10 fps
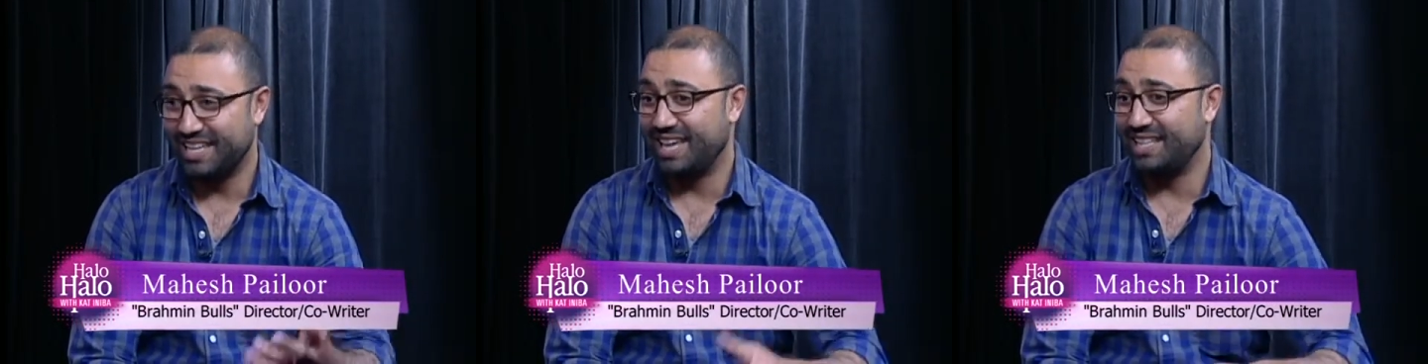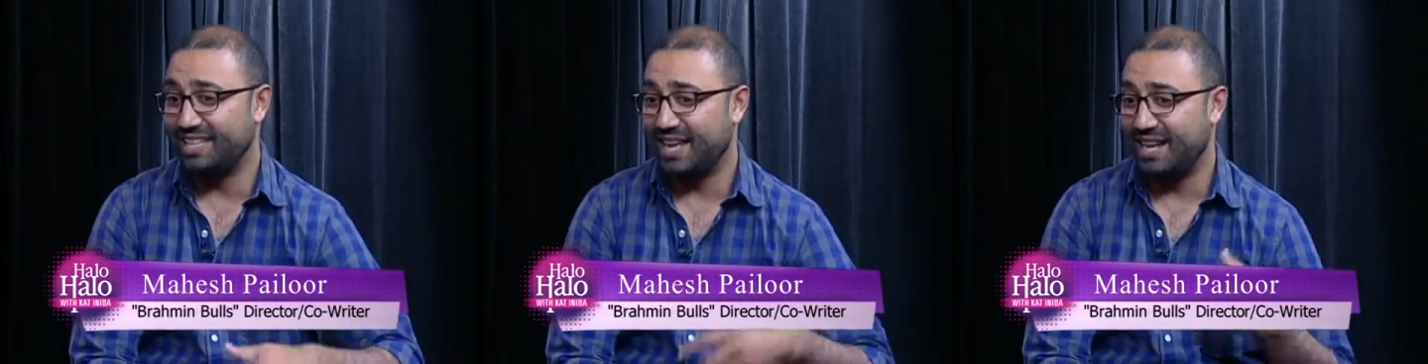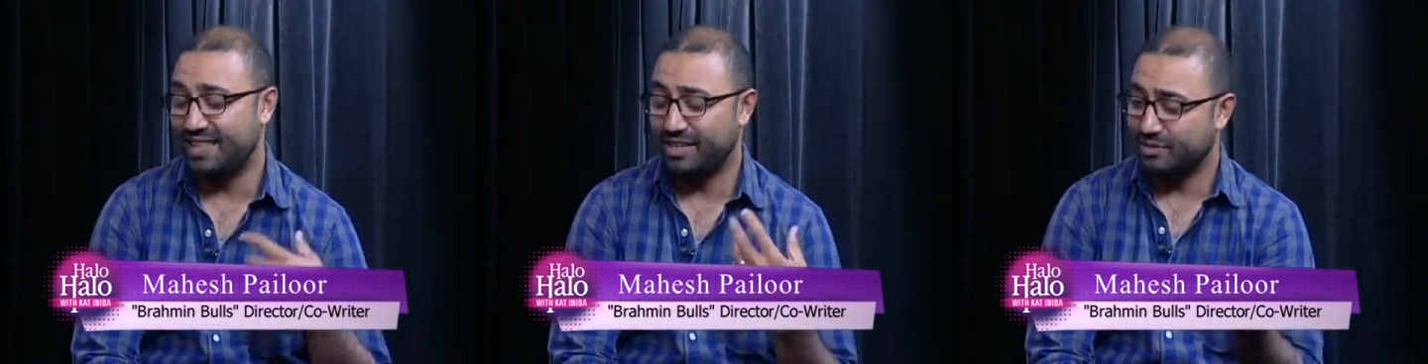Yeah. And
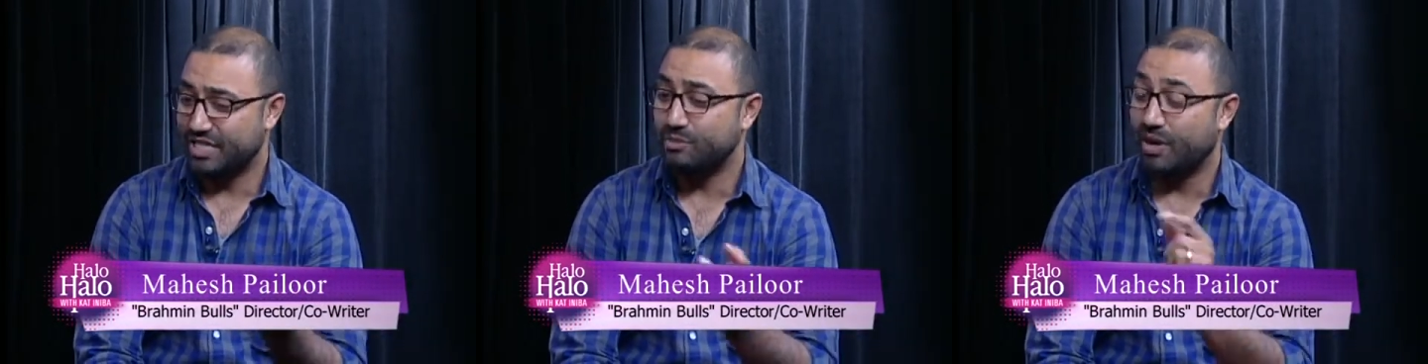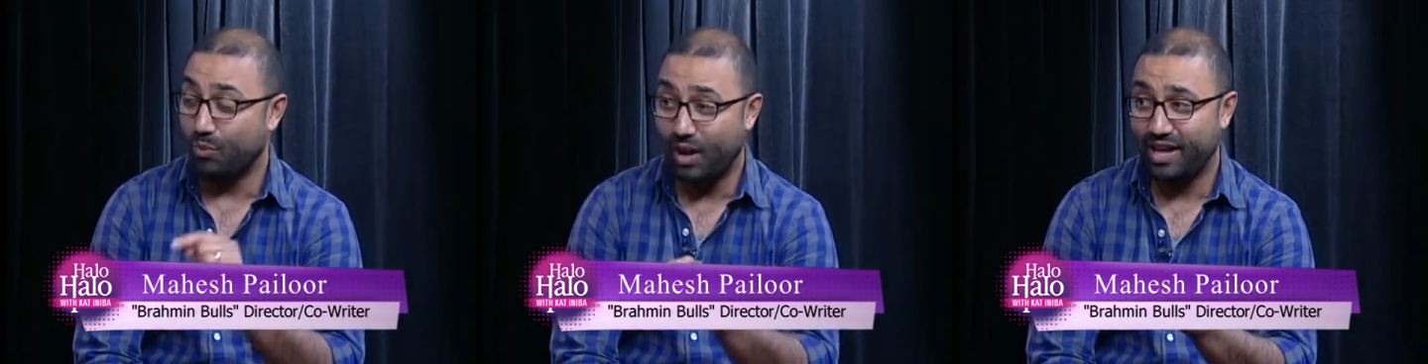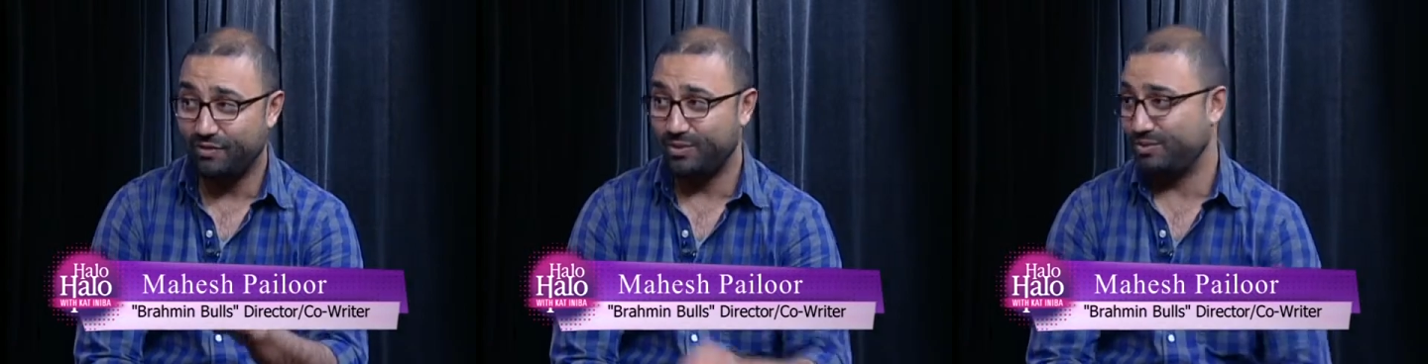and I think it was actually my
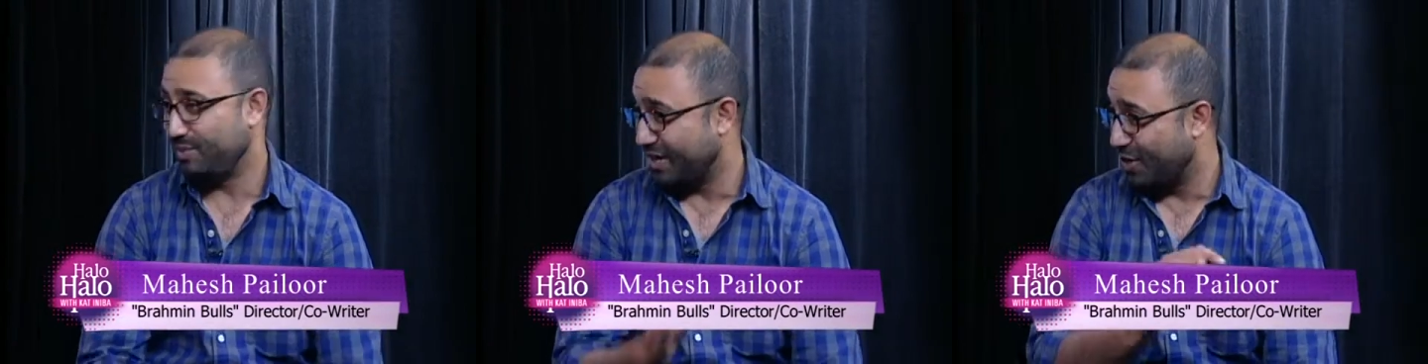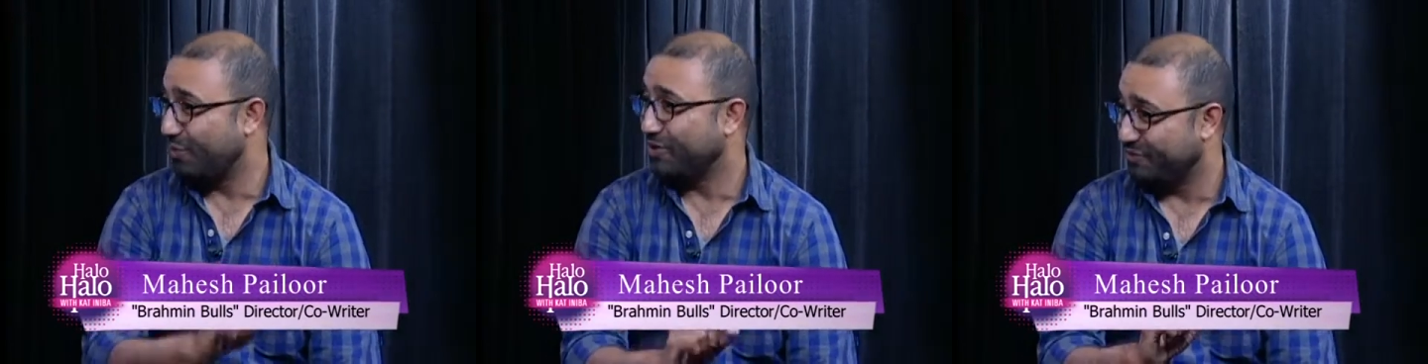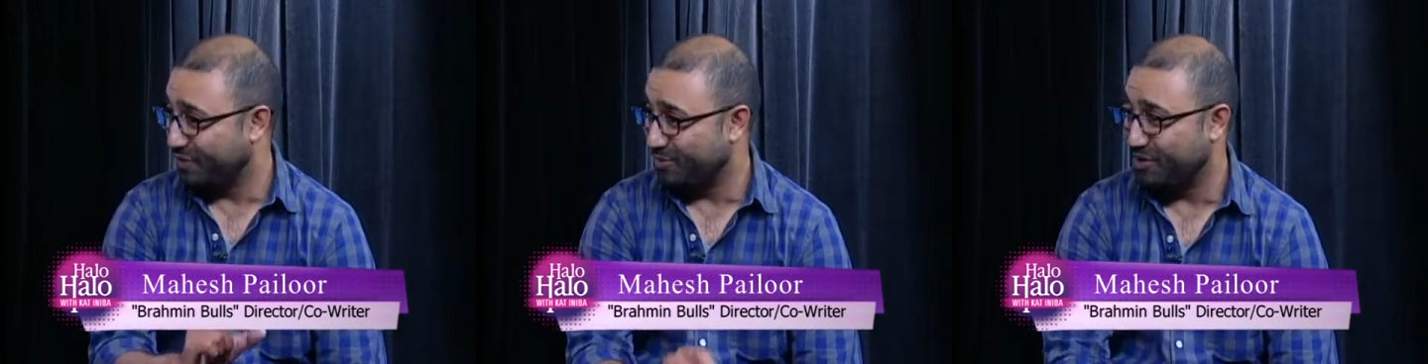wife who I co-wrote
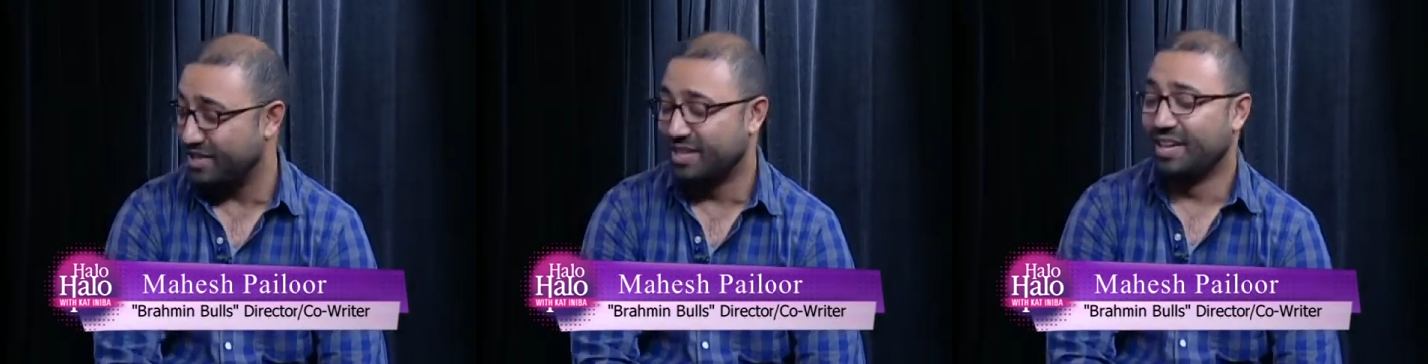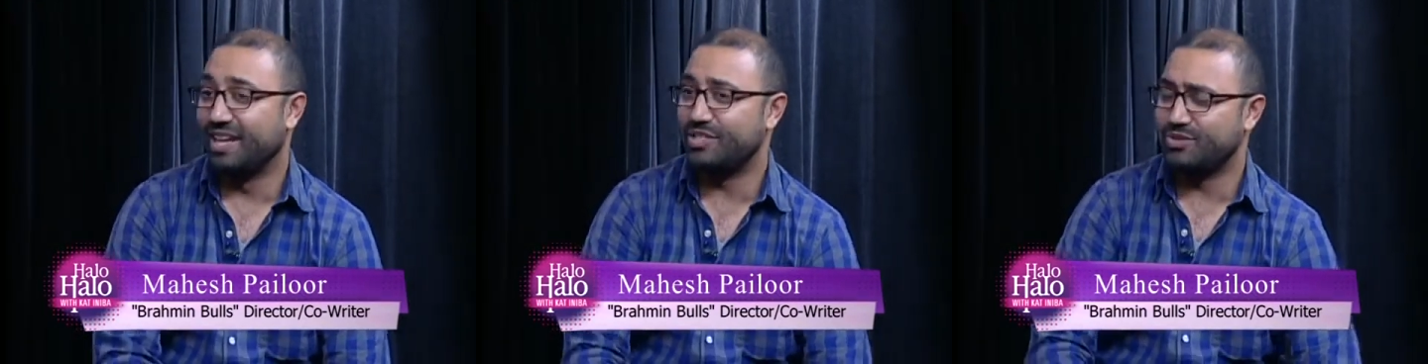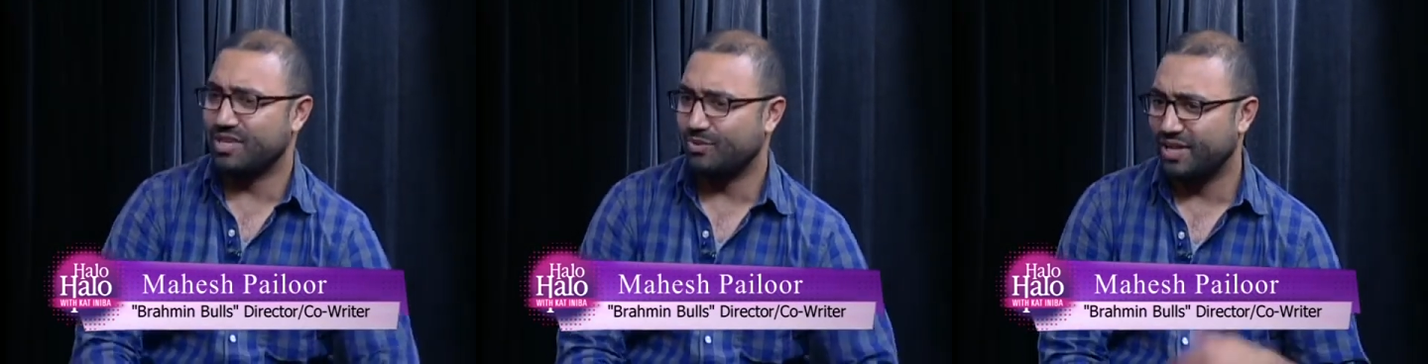the film with, uh -huh. and she
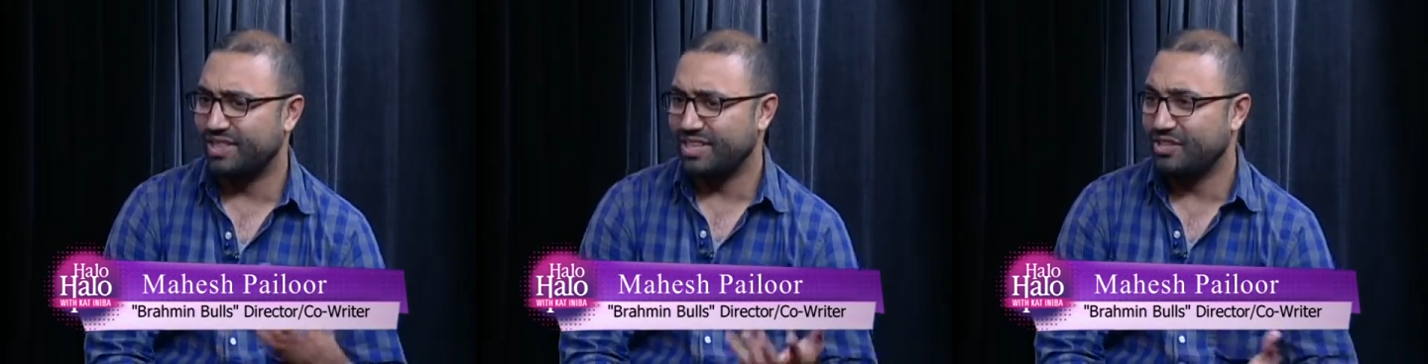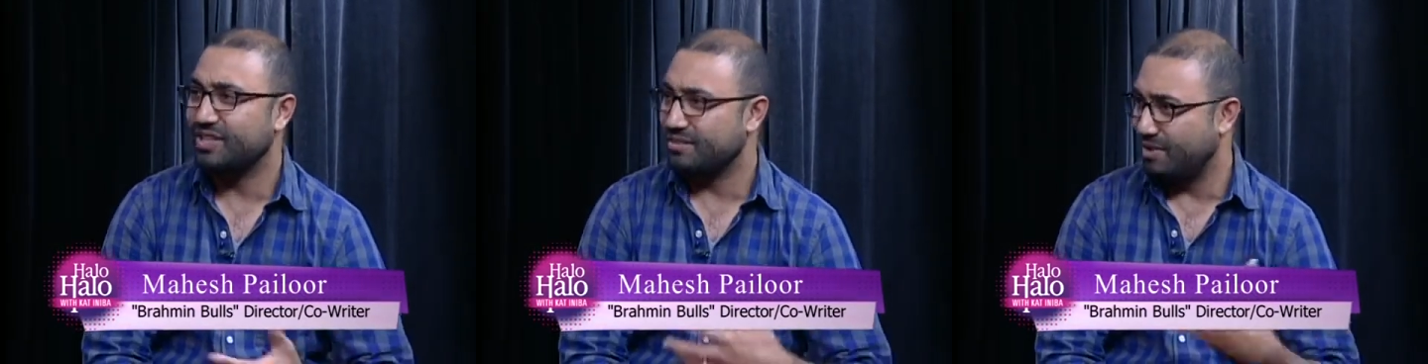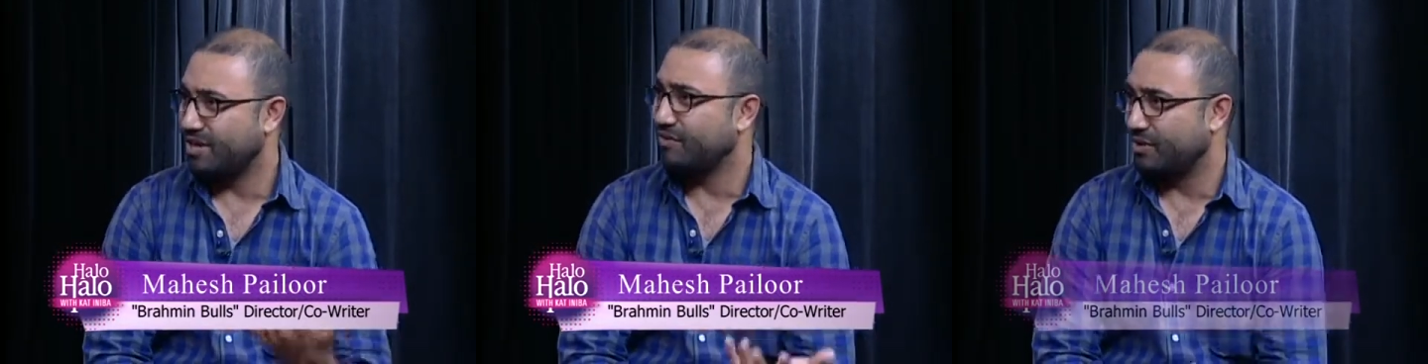was like, well, I think you need to
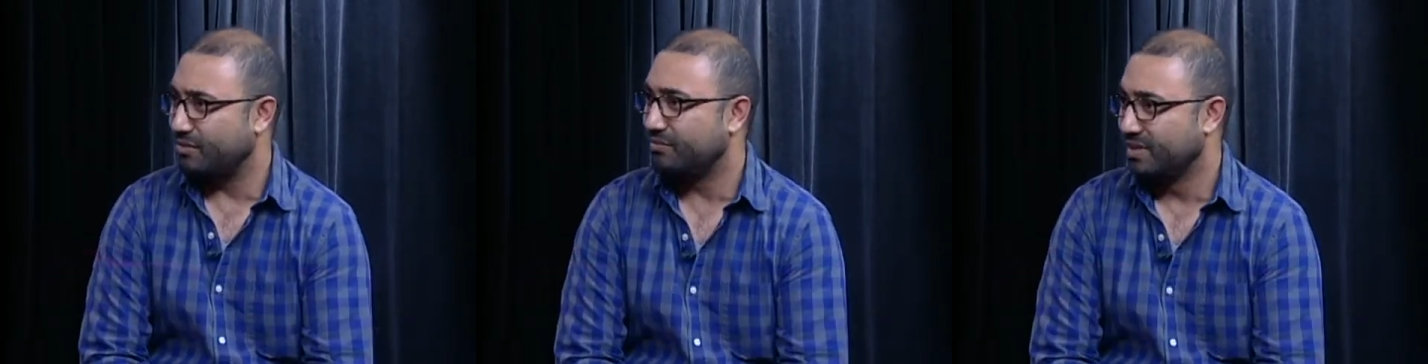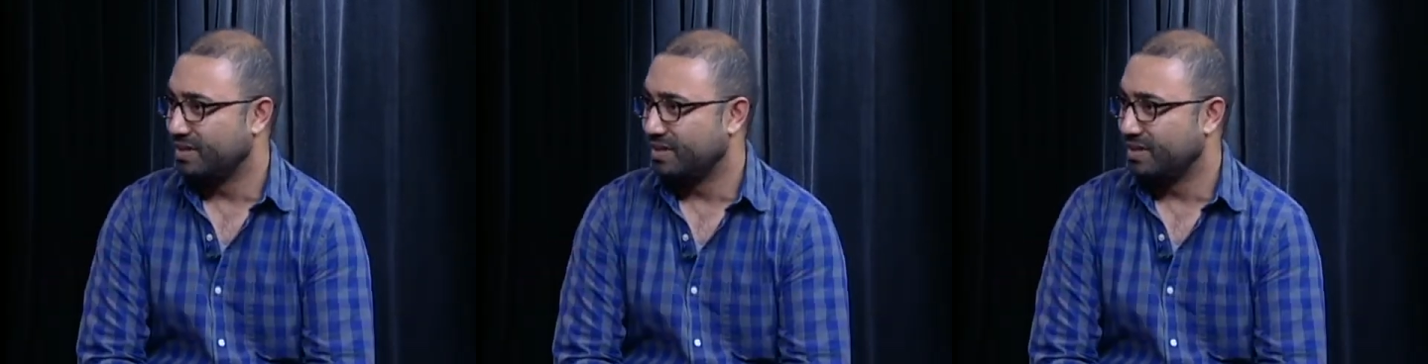make a film